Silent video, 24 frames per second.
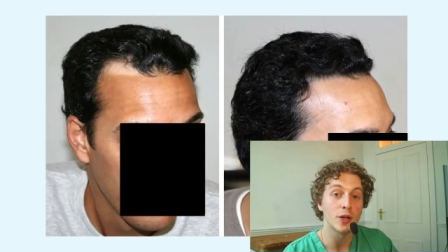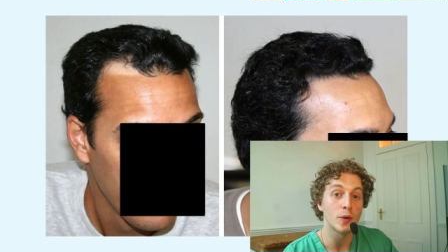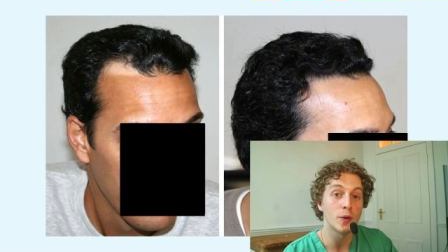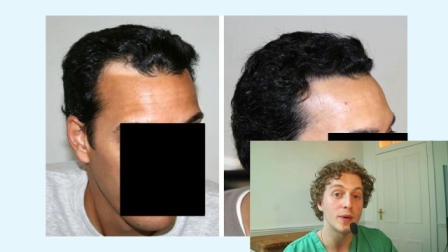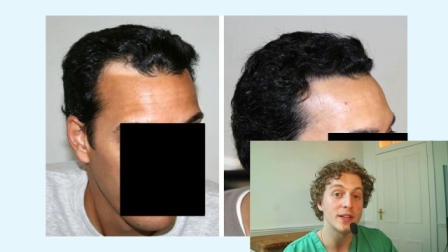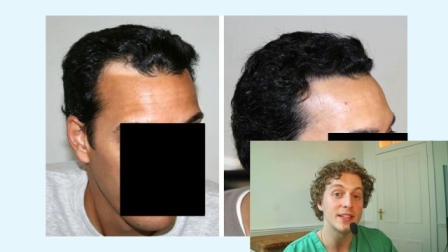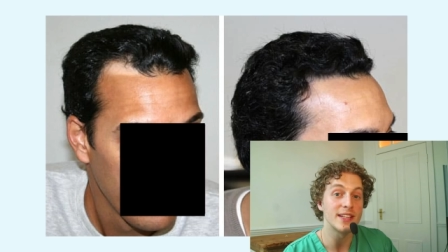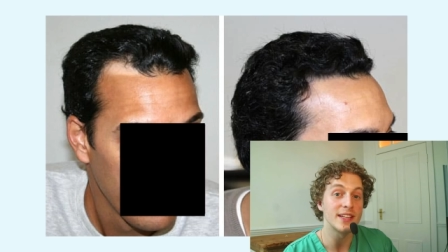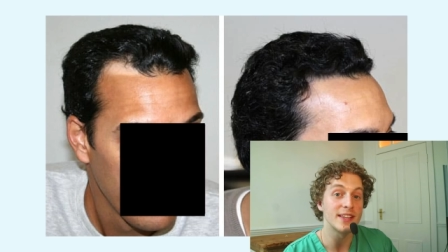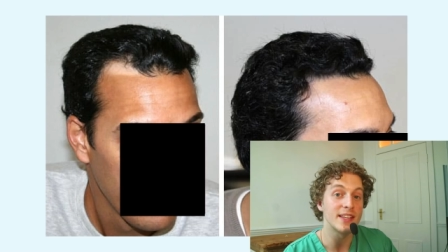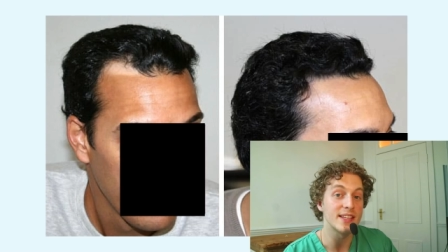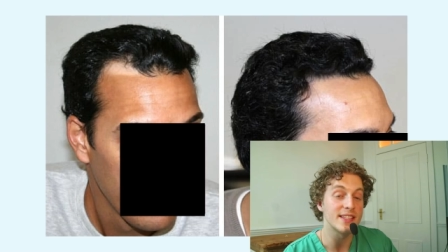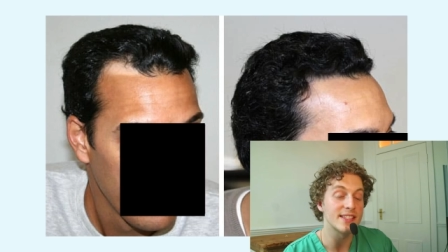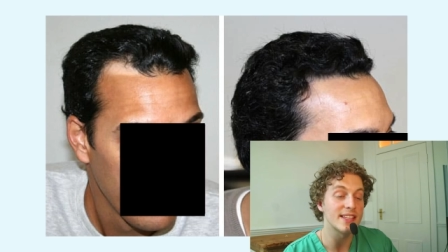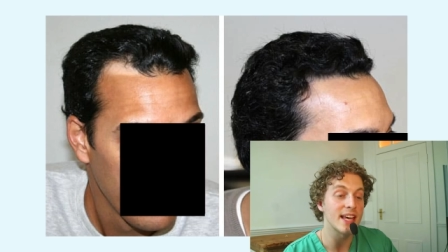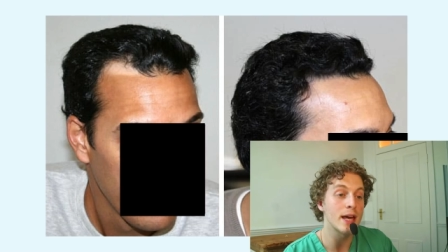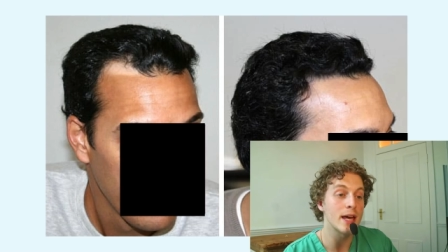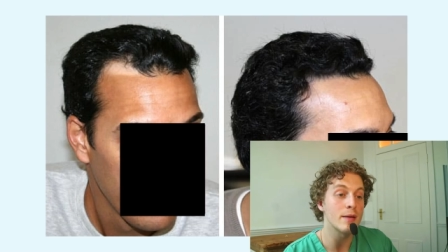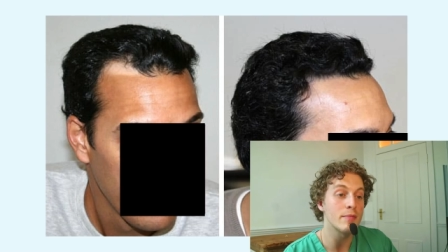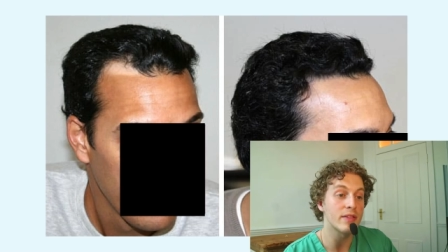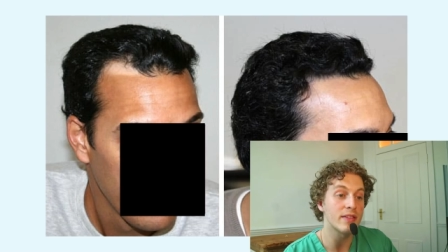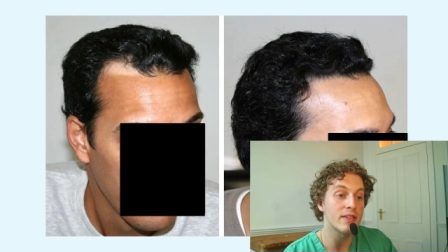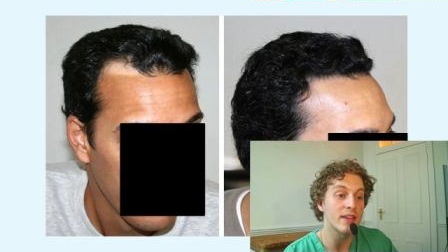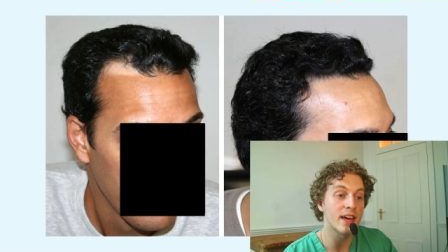we did the same
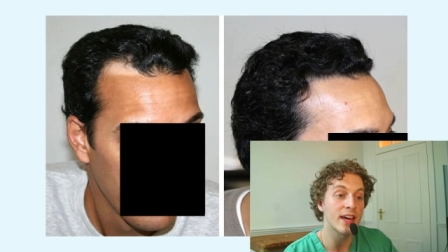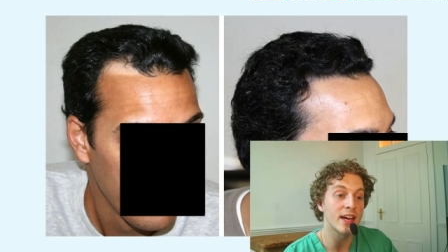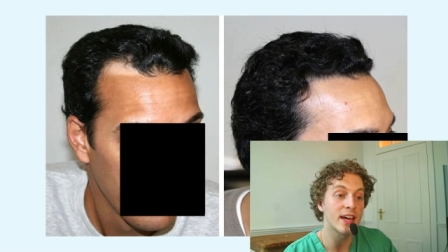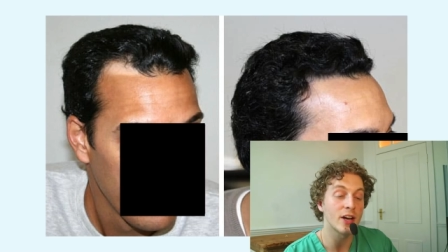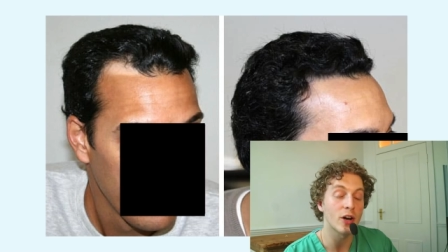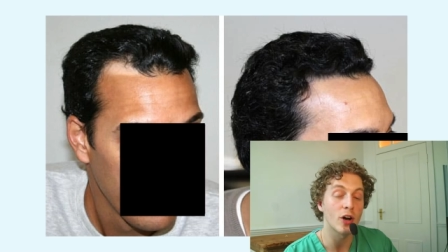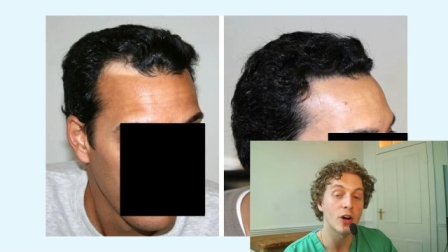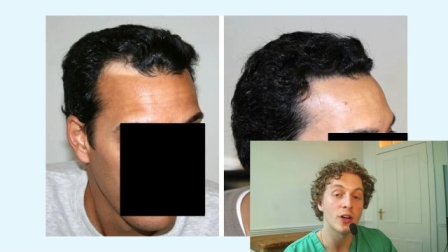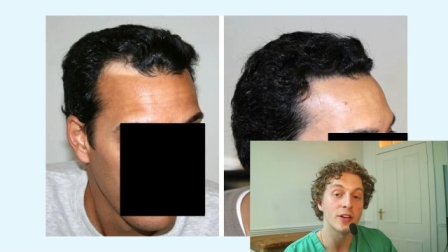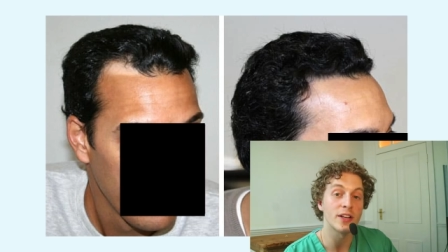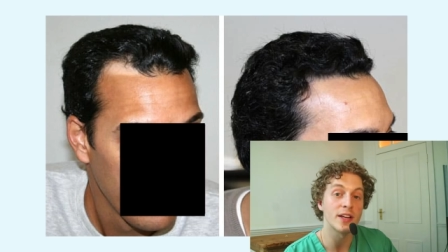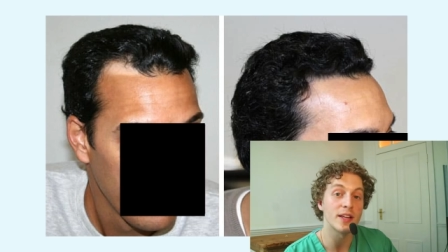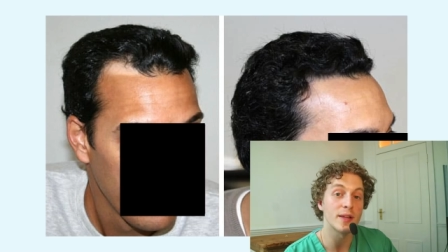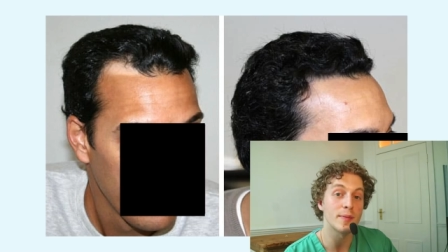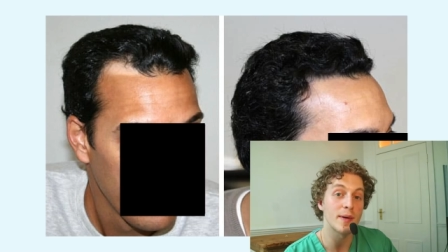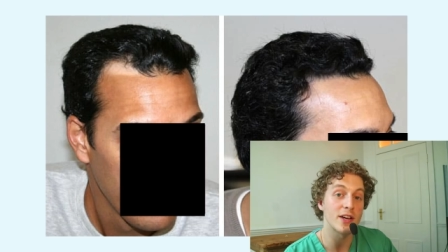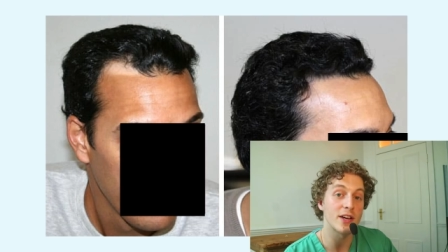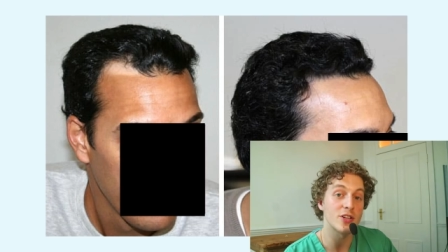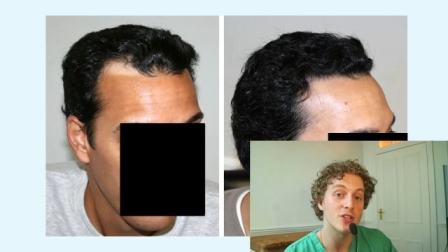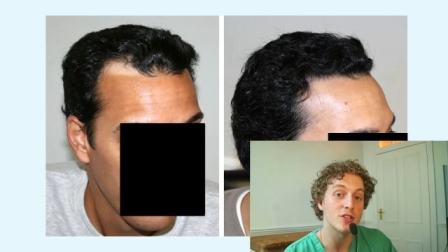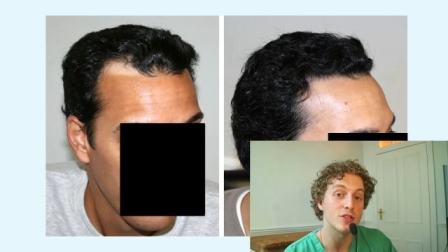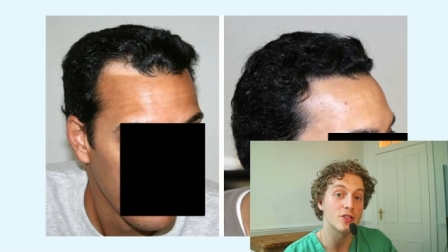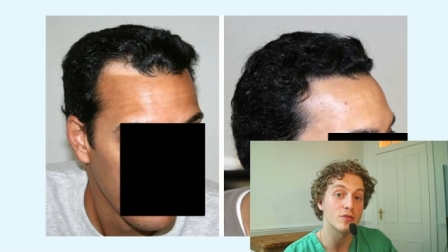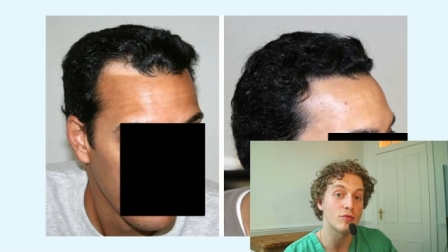thing on the
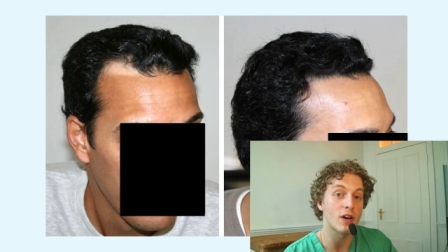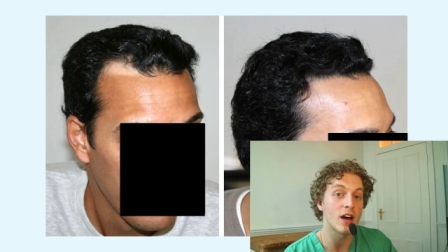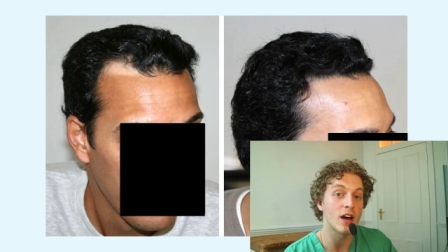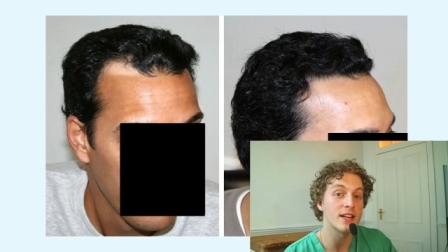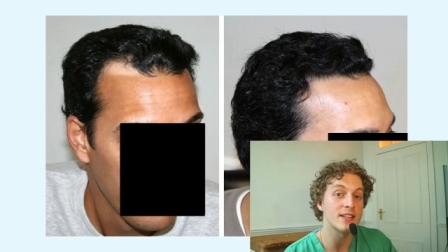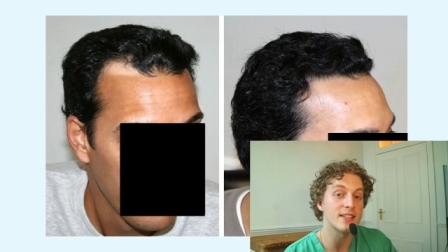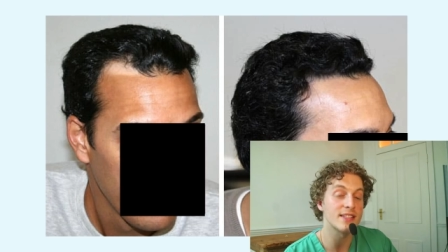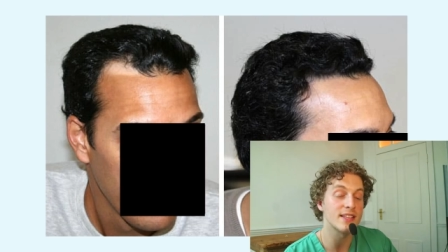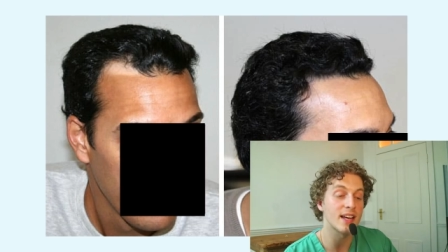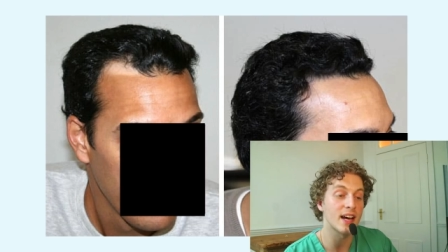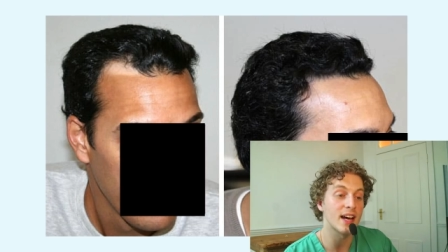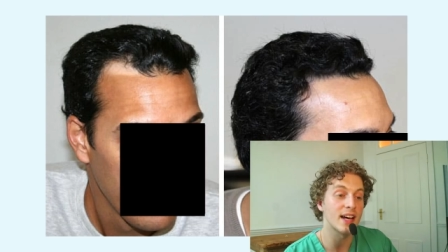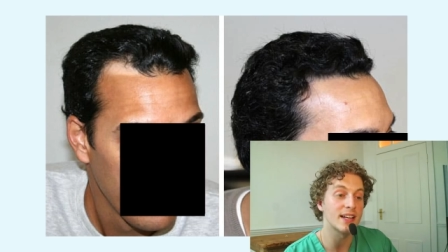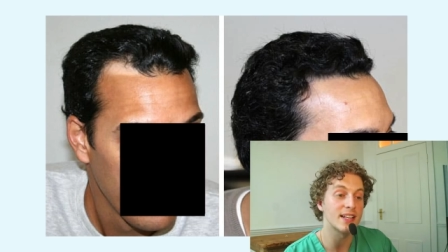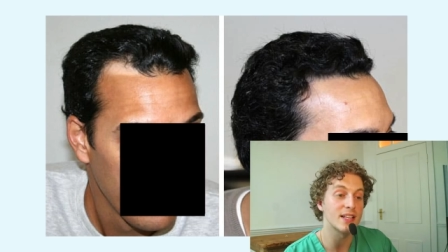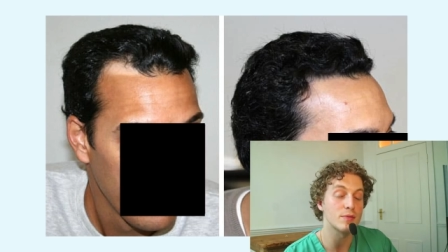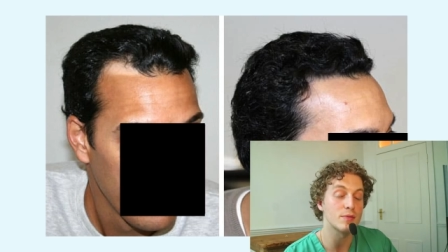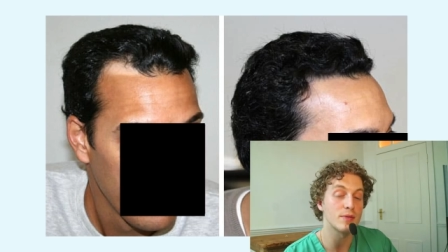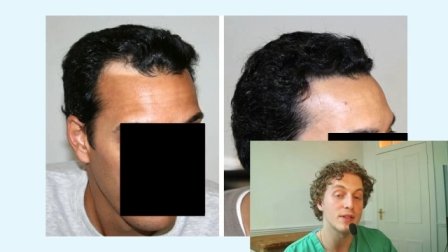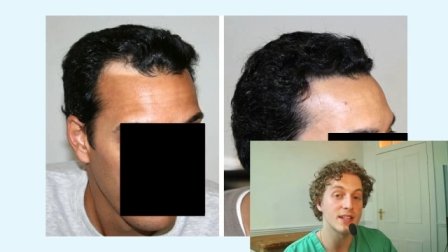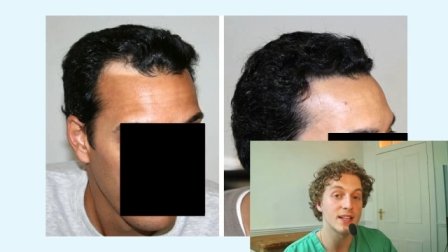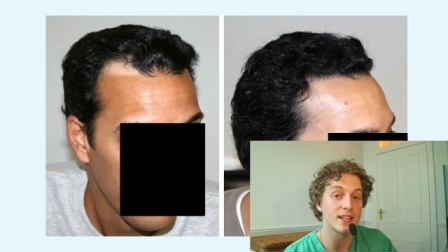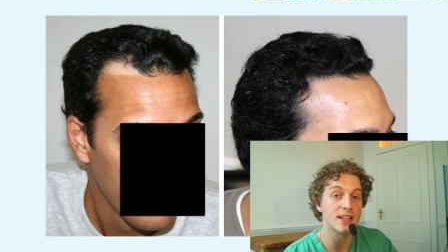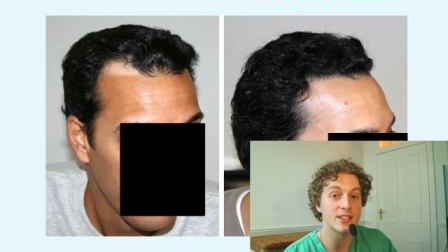patient's right side as we
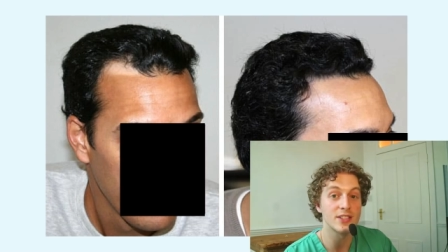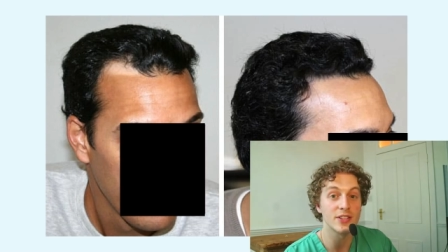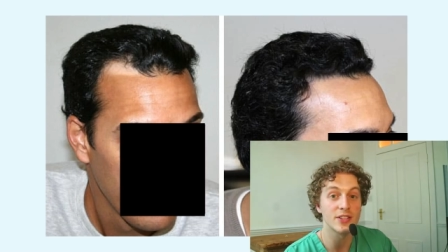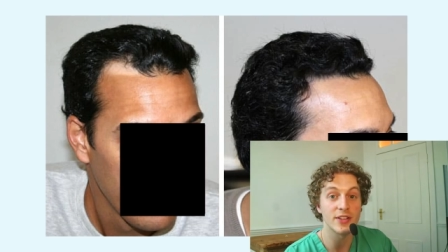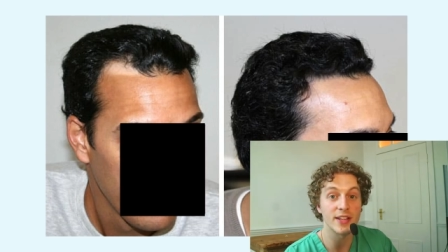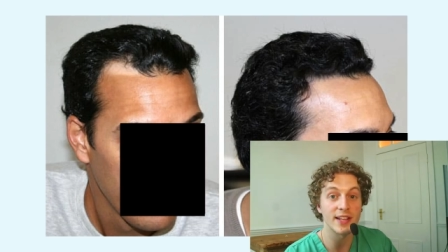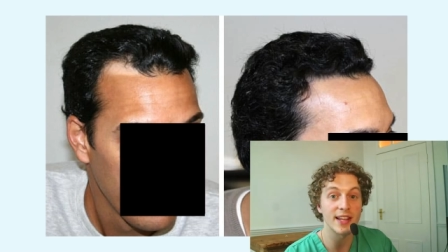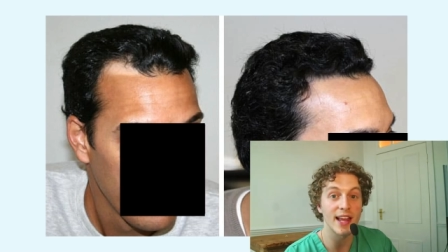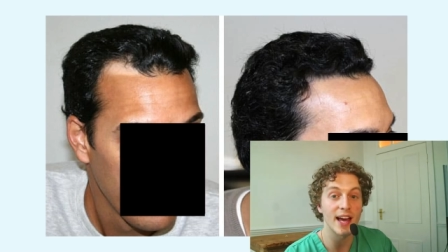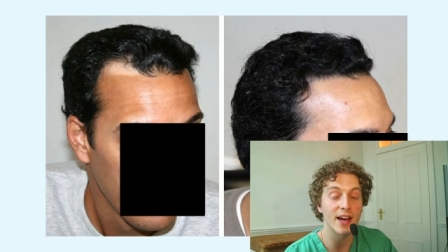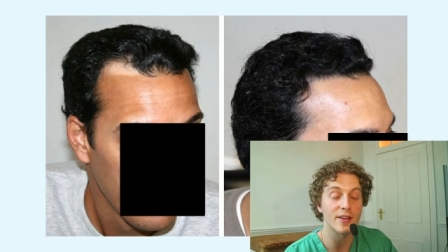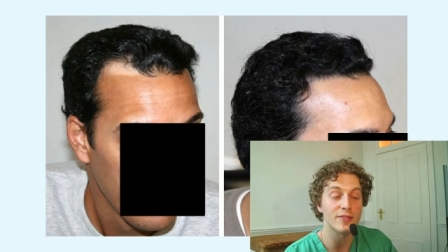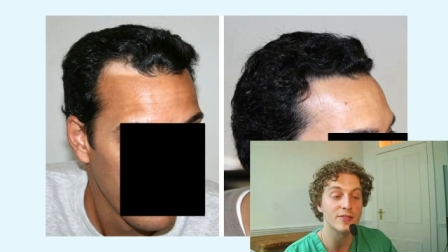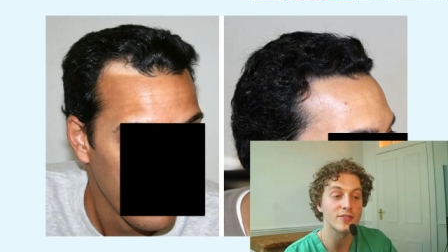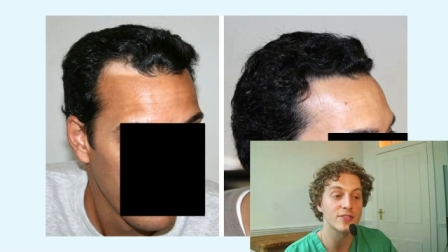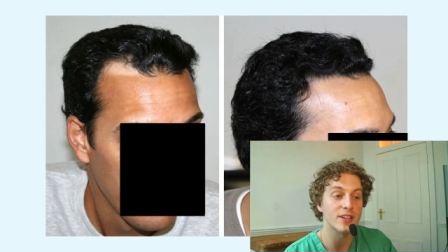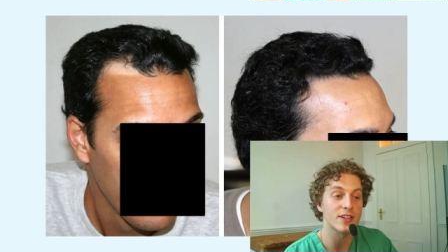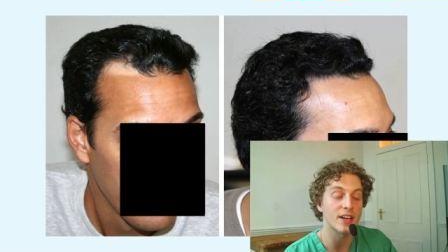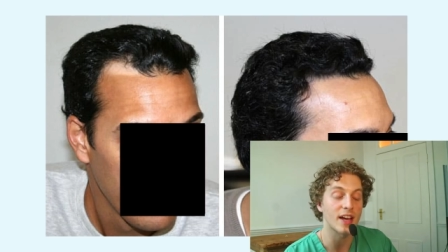did to the left.